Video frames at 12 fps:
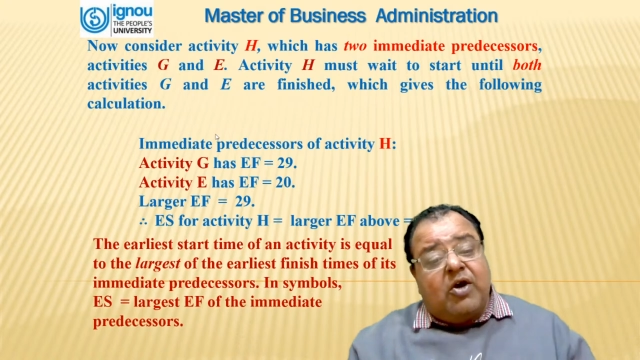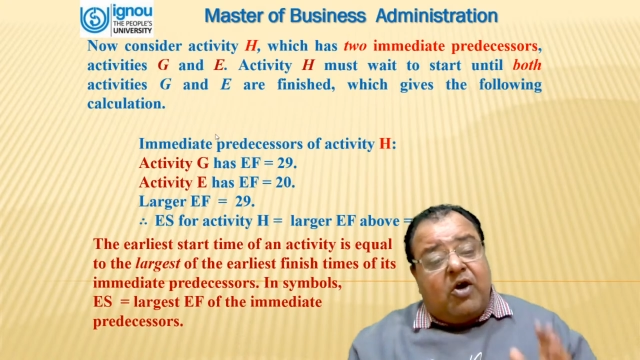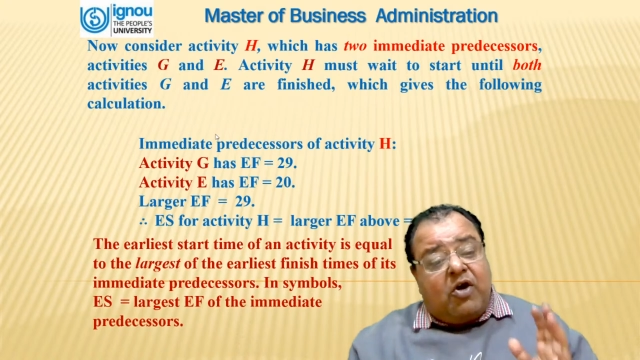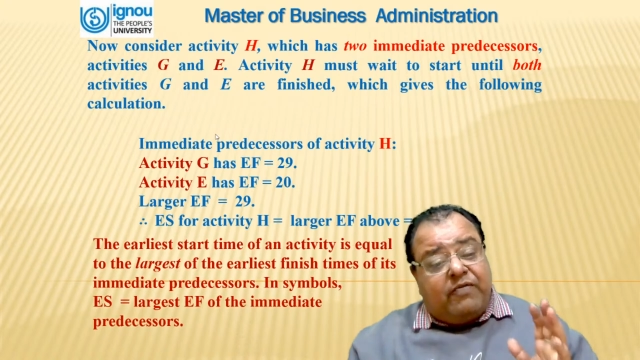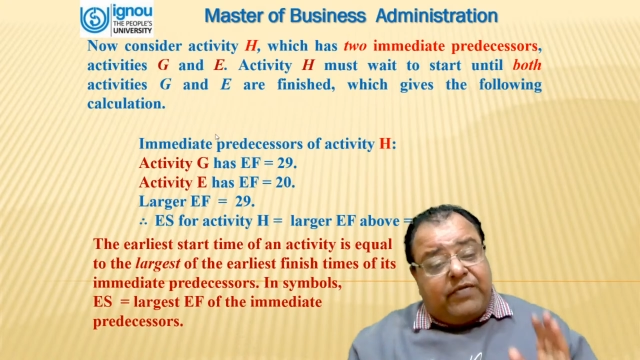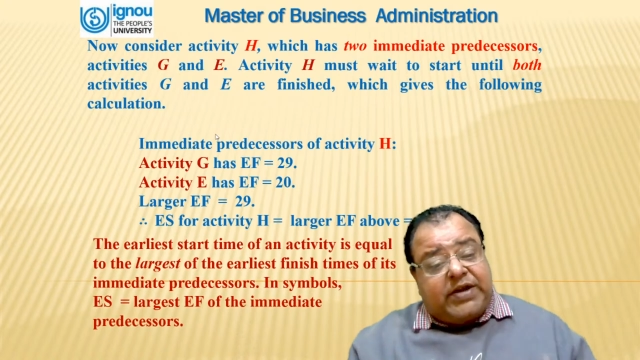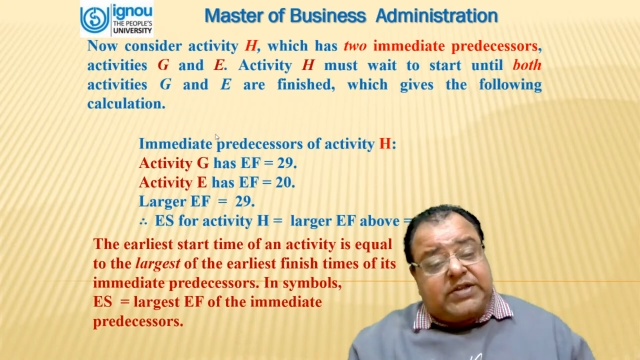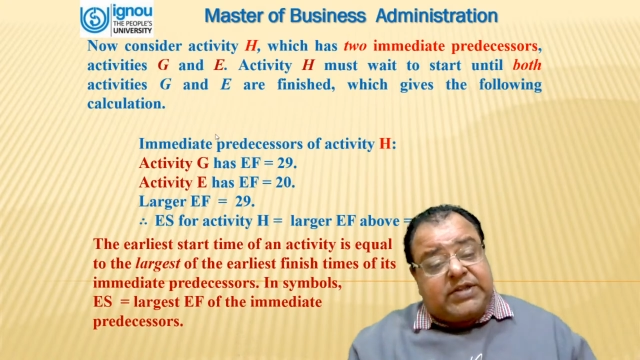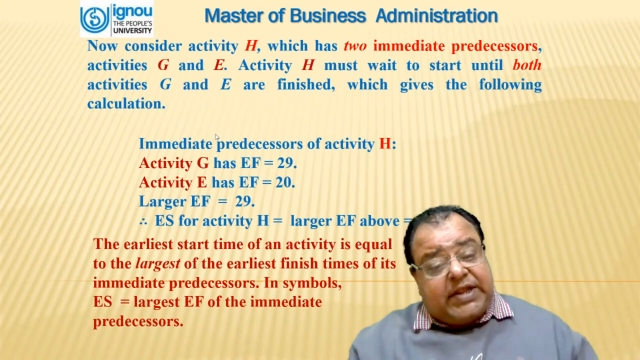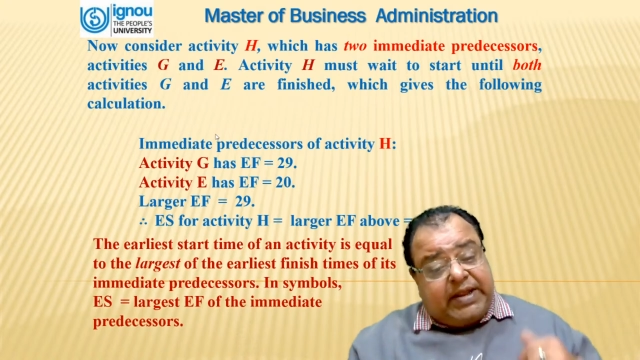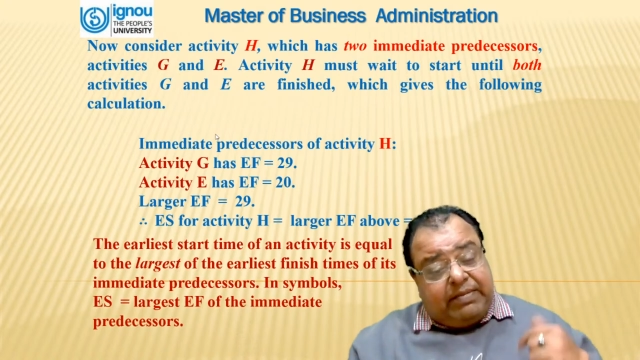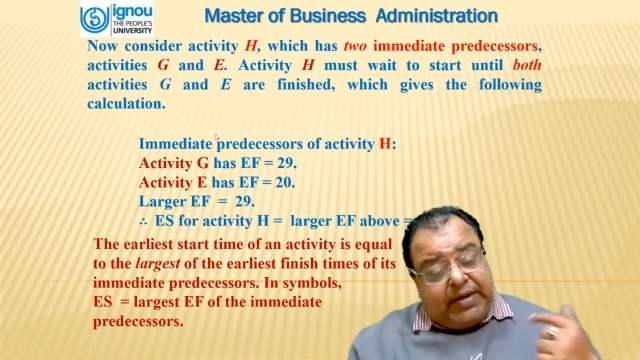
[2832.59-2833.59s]
of its
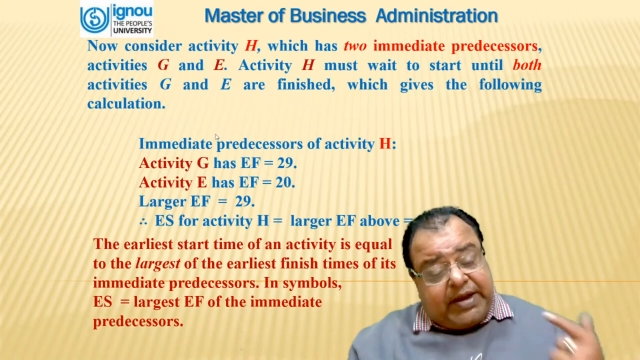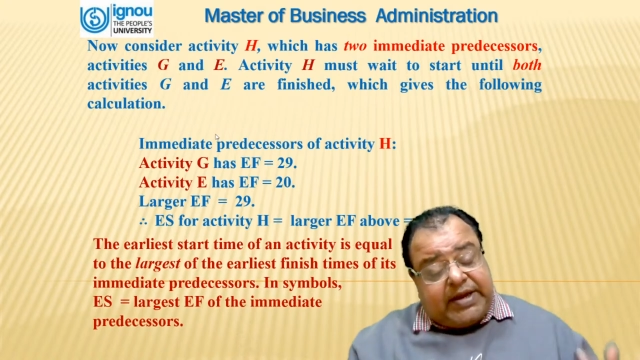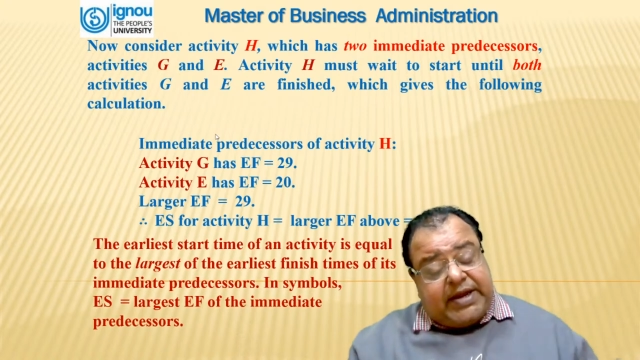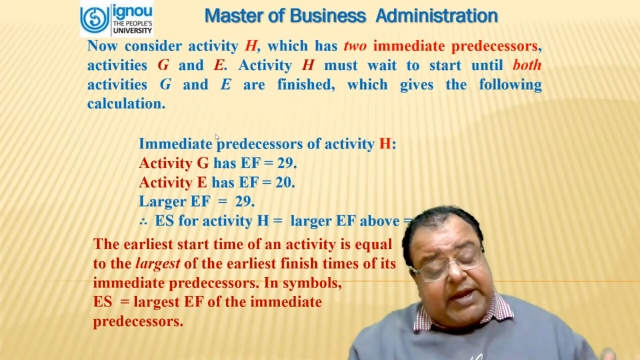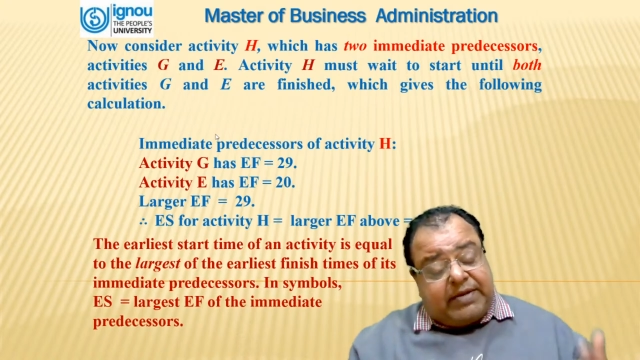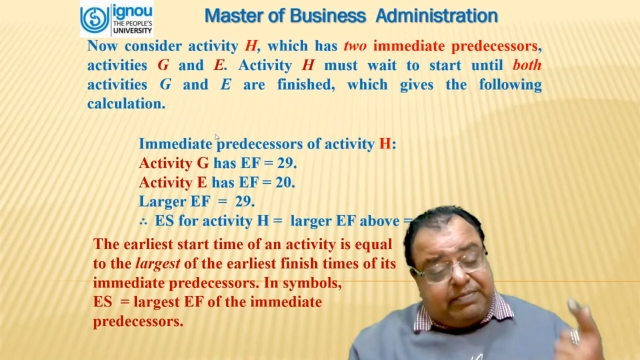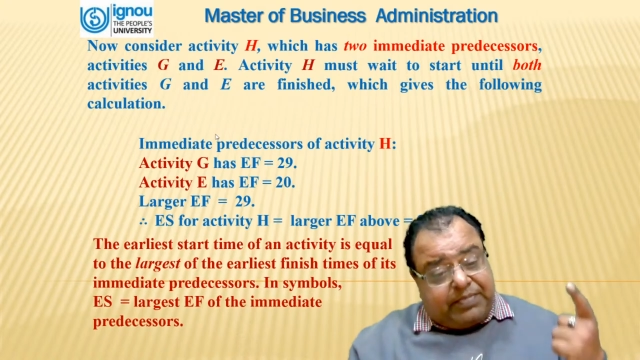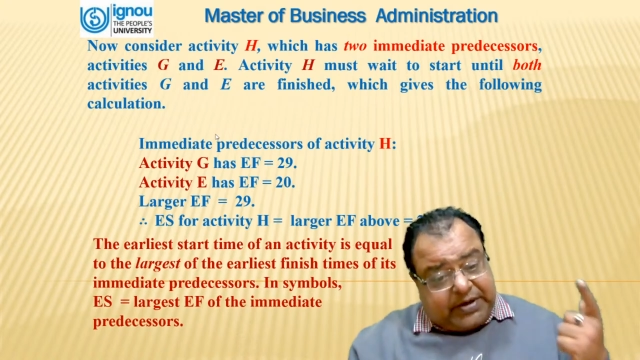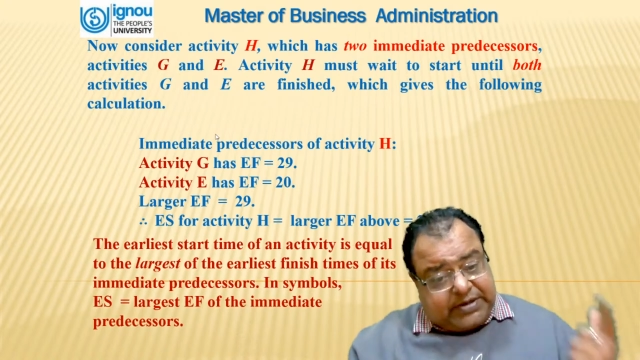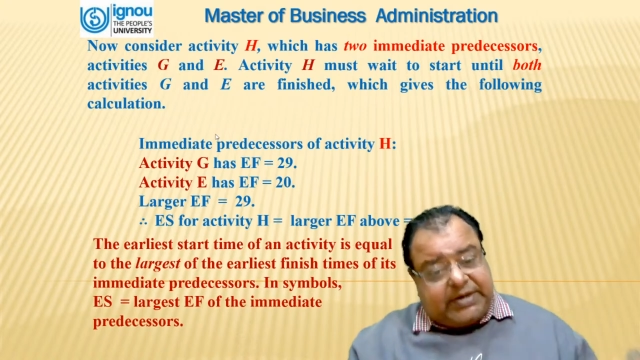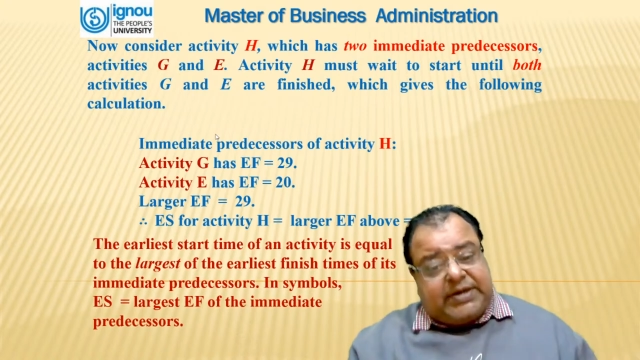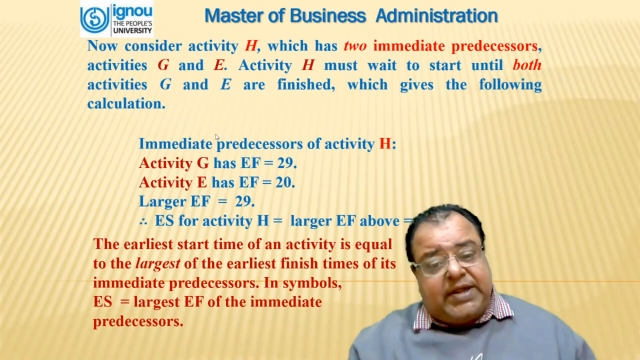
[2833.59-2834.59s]
immediate
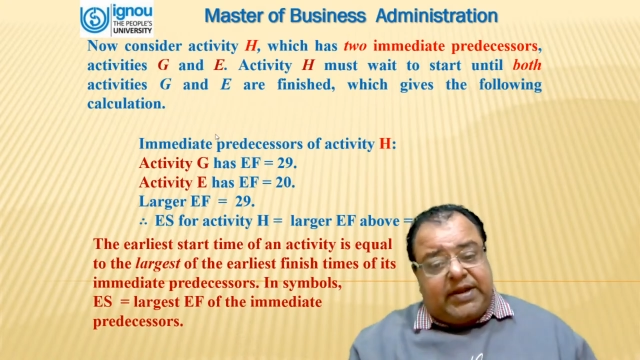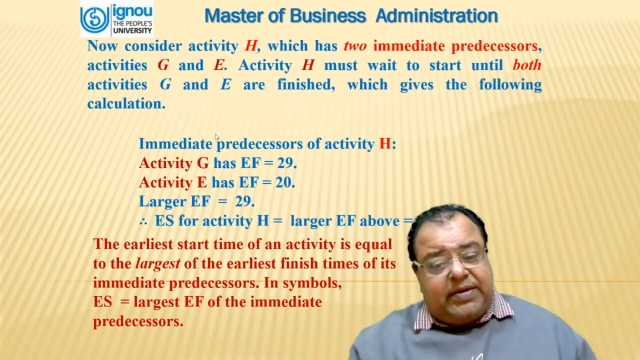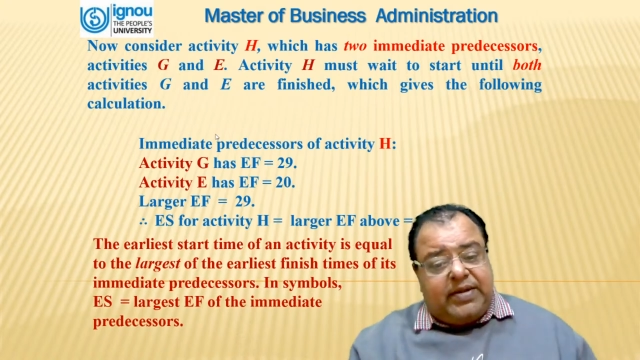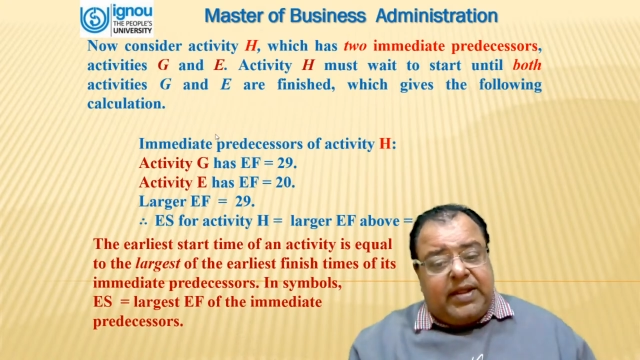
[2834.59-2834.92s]
procedure.